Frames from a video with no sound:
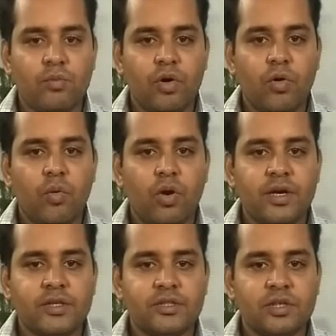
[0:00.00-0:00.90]
of what
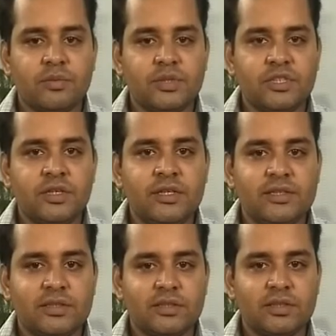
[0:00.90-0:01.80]
is termed as
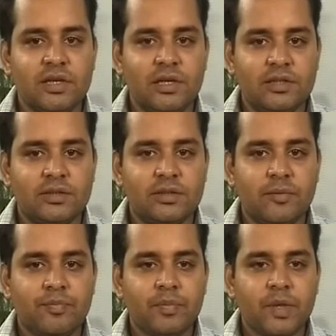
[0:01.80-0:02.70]
discussion list.
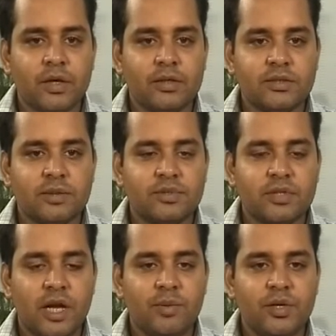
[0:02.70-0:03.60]
A
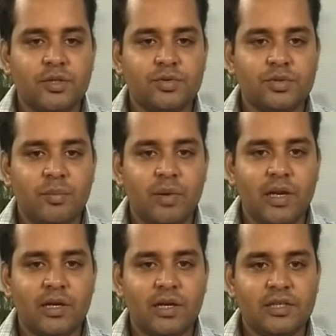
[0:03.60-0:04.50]
subscriber uses the
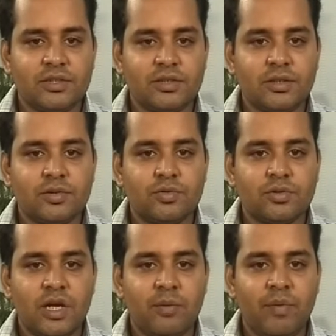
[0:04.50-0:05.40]
mailing list to
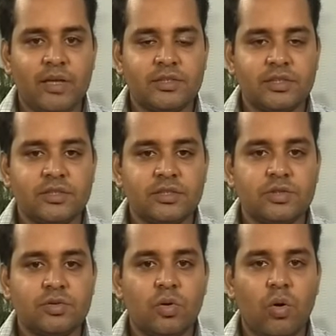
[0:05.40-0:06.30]
send messages
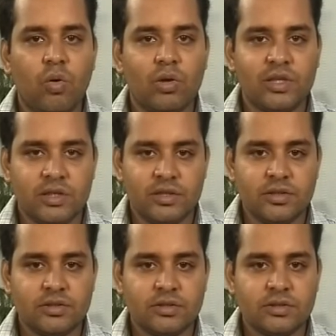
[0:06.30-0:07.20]
to all the
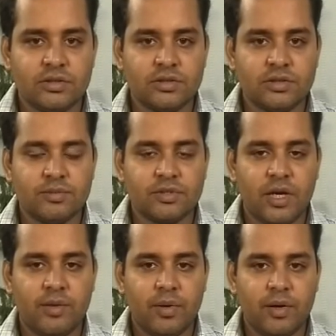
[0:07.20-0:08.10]
other
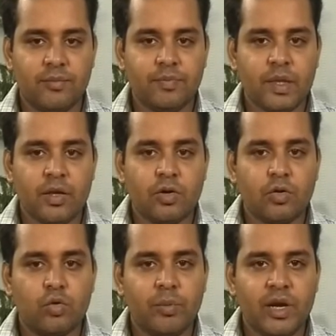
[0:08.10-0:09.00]
subscribers
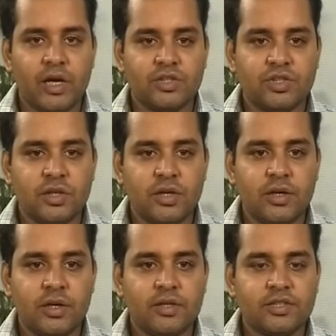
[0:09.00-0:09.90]
who may answer
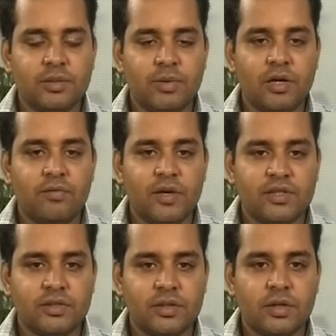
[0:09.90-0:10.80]
in similar
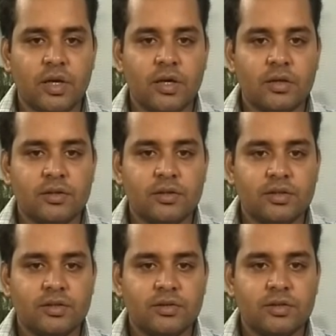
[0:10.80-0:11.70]
fashion.
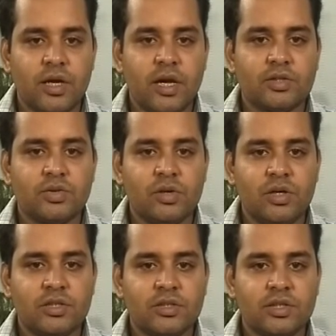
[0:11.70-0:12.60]
Thus, actual
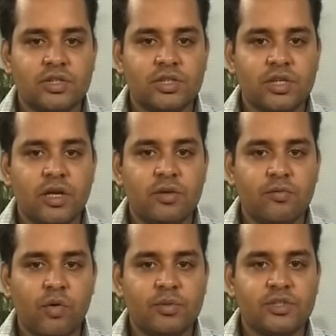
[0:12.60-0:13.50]
discussion and
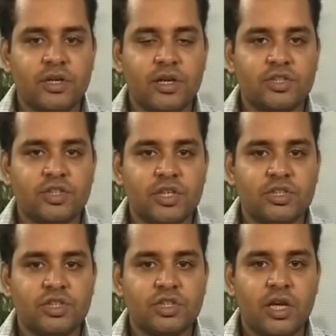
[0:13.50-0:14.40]
information
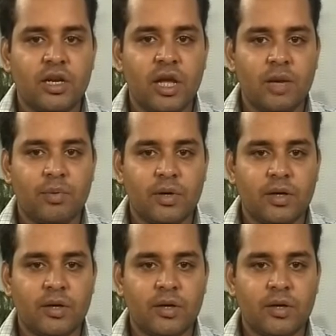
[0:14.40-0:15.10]
exchange can happen.